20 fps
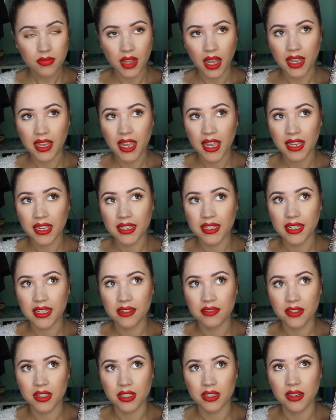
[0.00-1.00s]
I can't
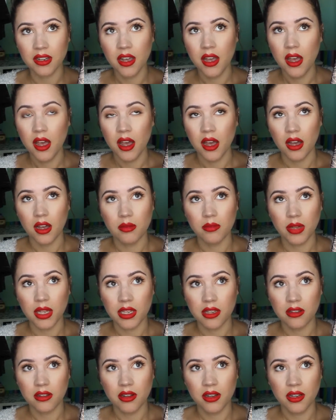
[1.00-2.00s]
even. Um,
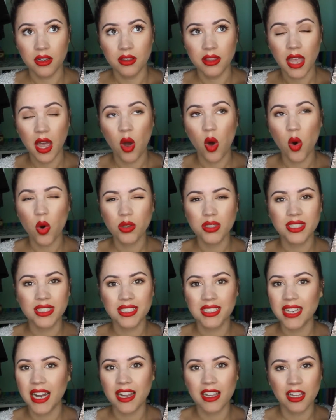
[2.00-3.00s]
like the whole
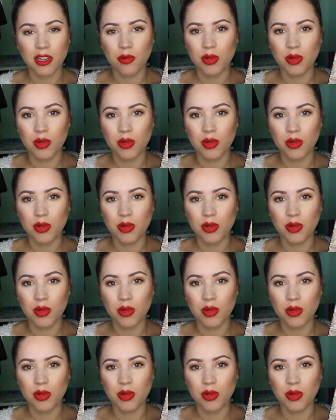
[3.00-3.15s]
style.